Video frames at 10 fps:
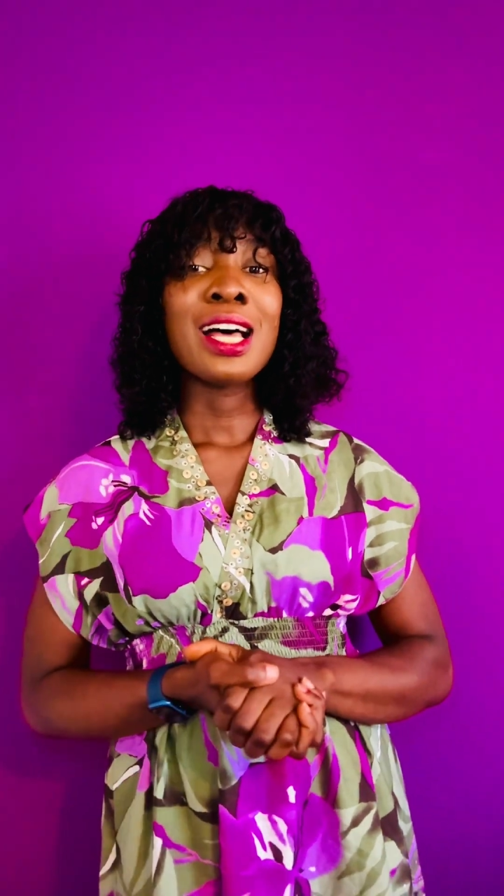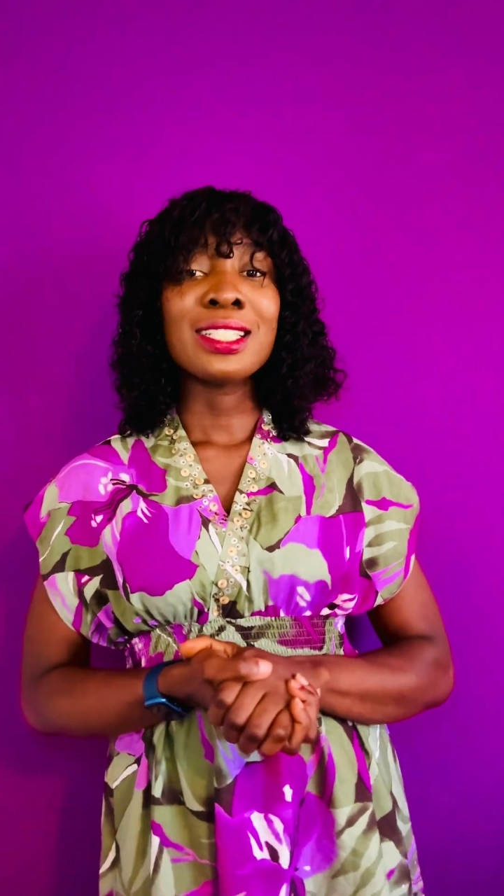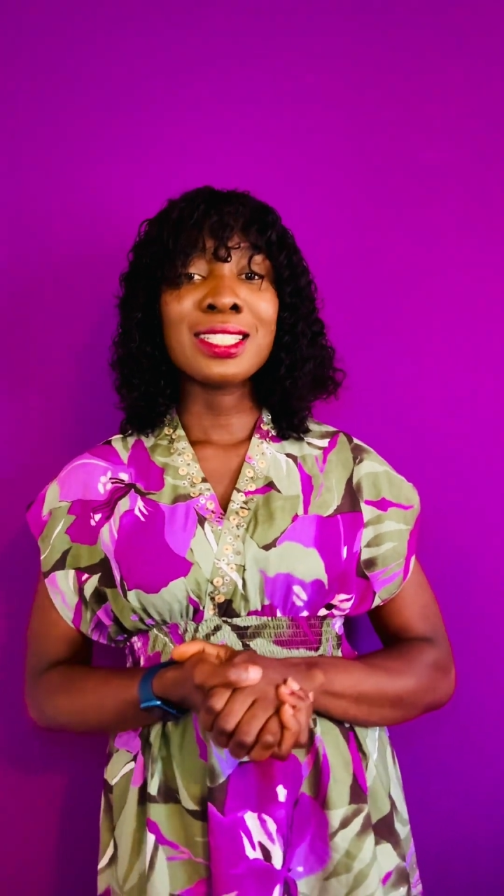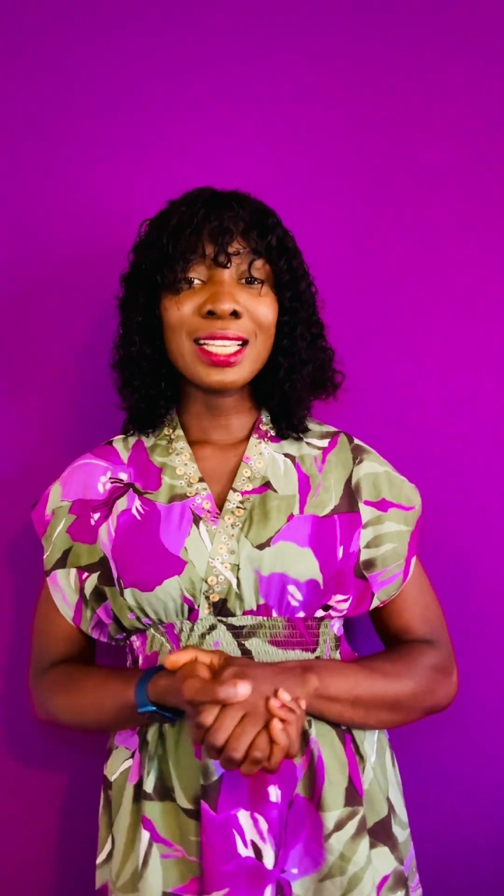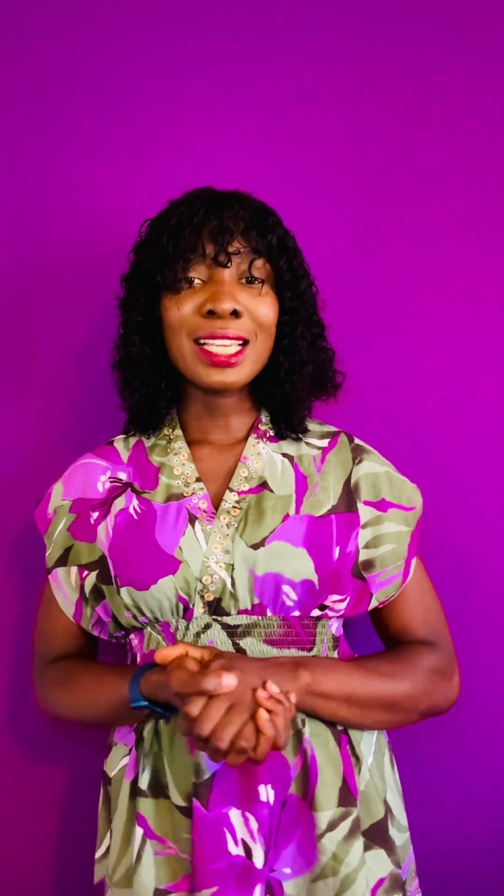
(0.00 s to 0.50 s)

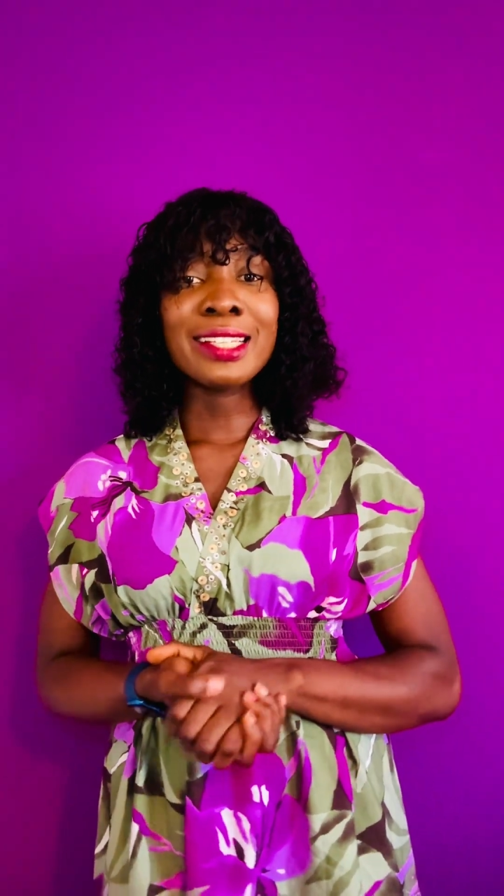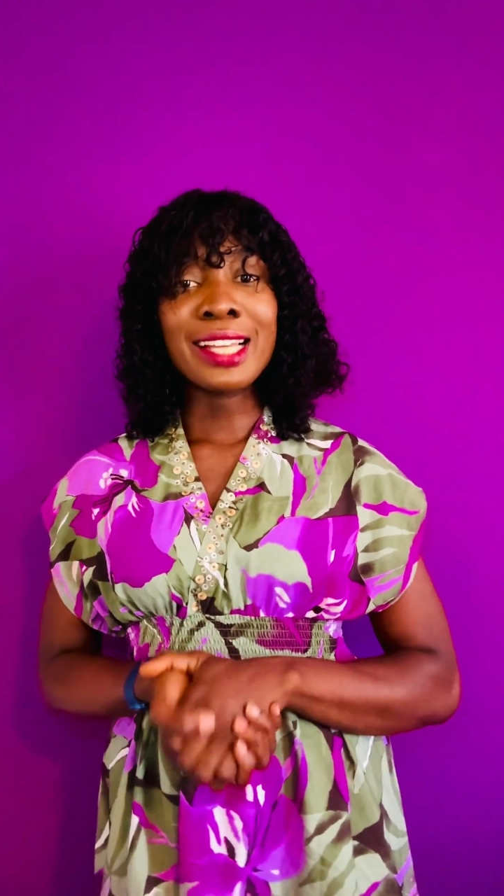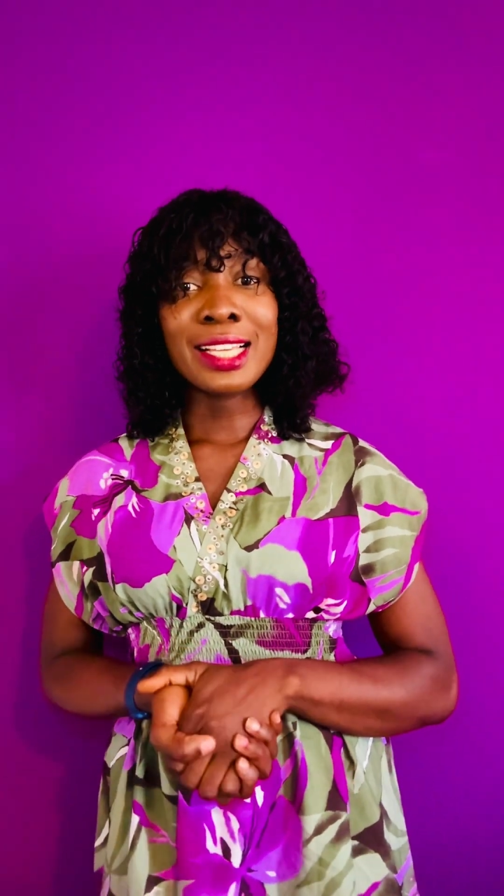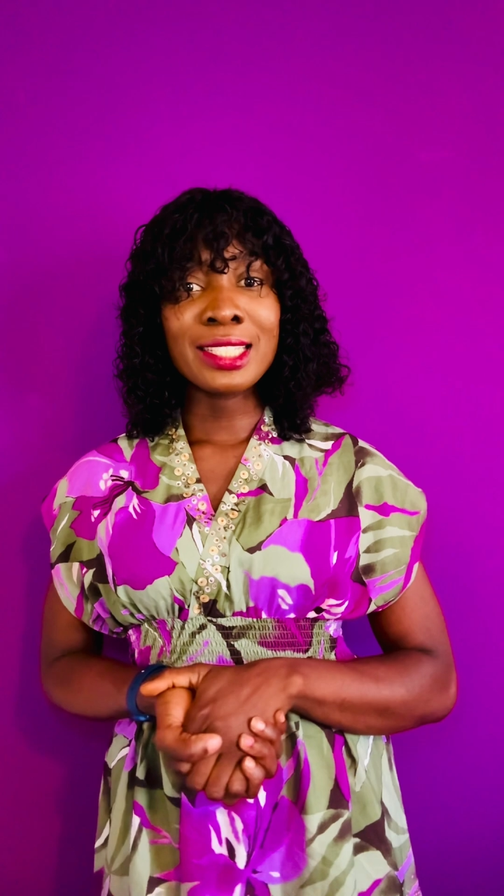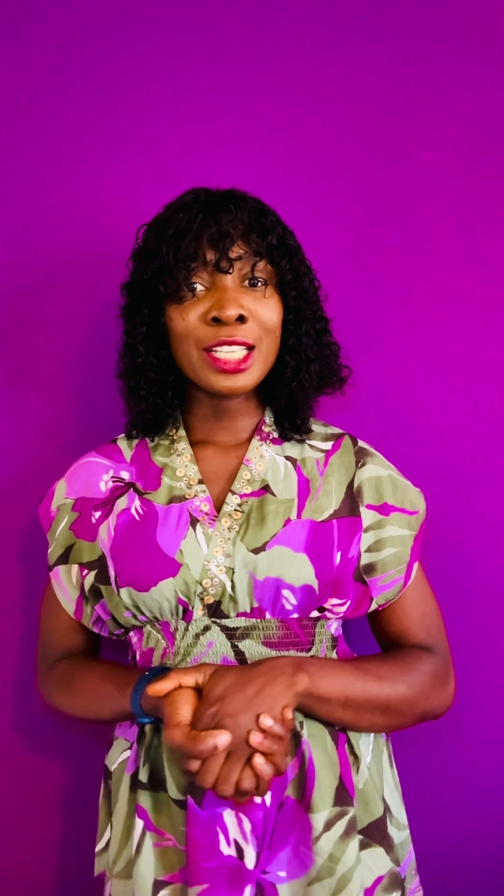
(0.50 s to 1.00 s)
seeking
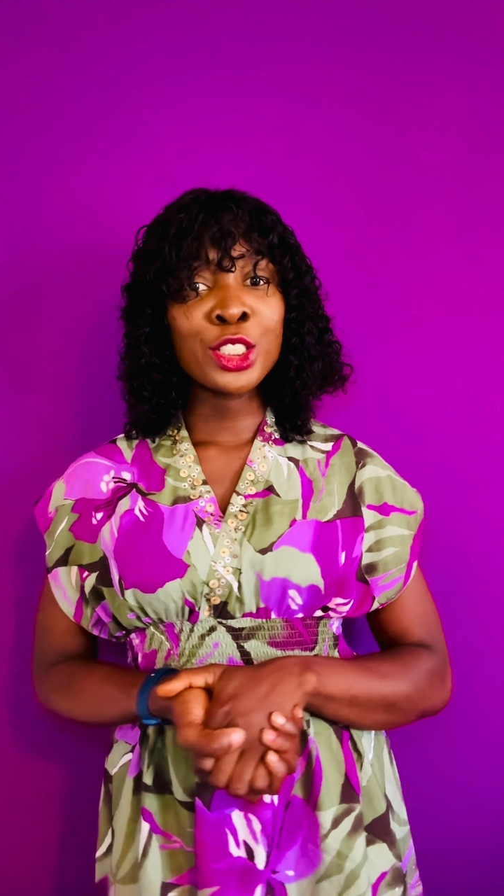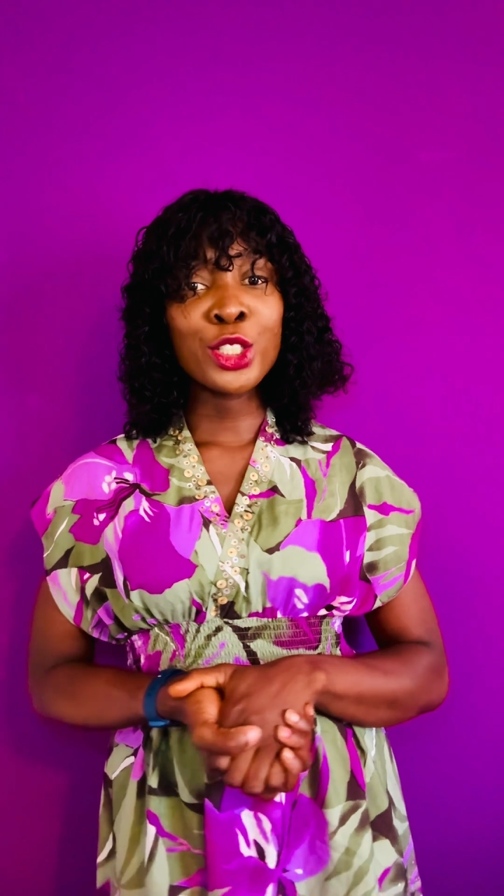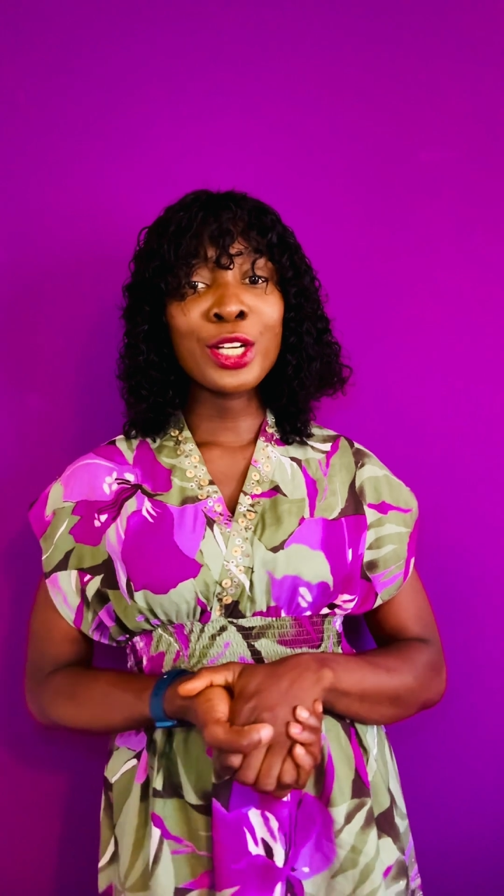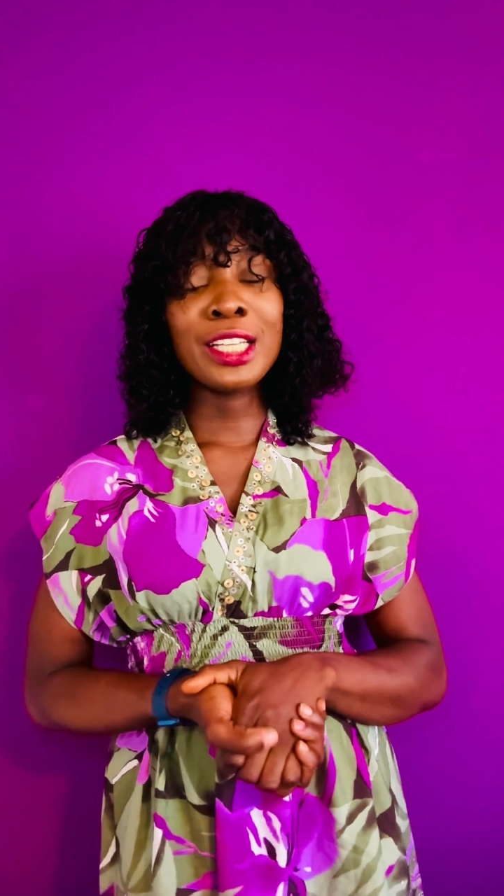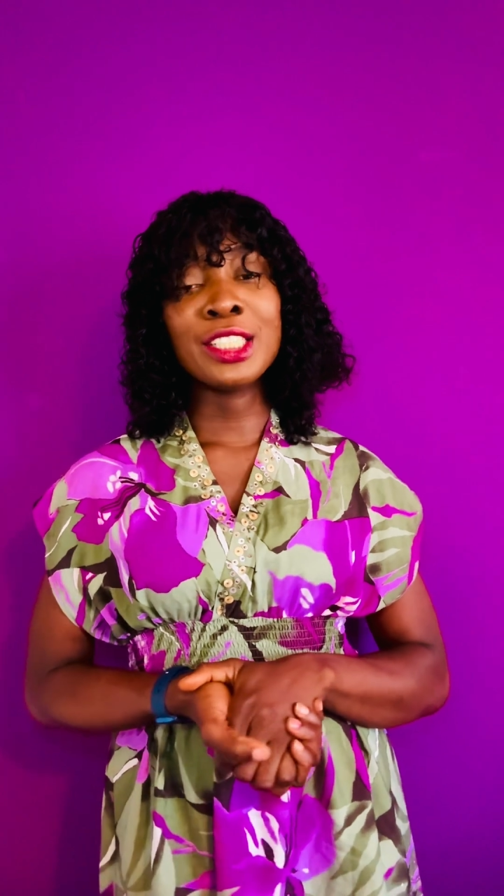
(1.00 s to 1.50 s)
licensure